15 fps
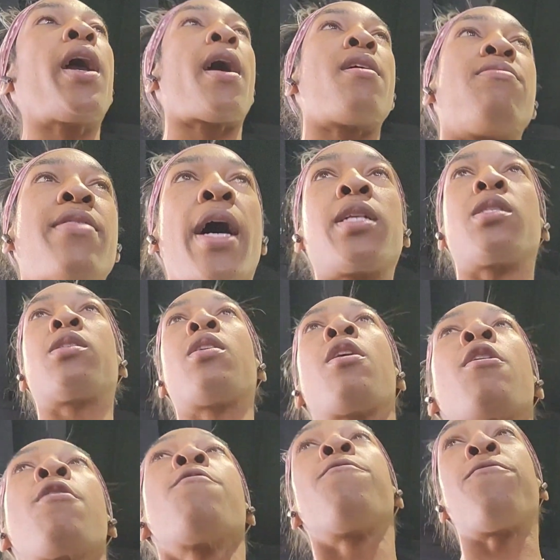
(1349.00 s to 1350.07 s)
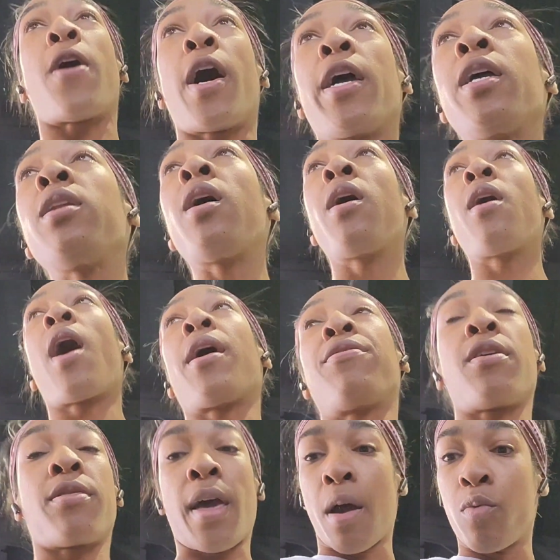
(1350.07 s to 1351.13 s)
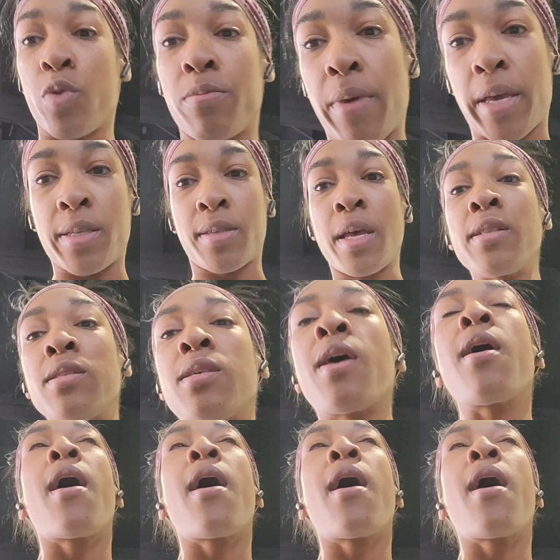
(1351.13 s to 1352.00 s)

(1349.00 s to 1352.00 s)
and that's fine. I think that would make sense.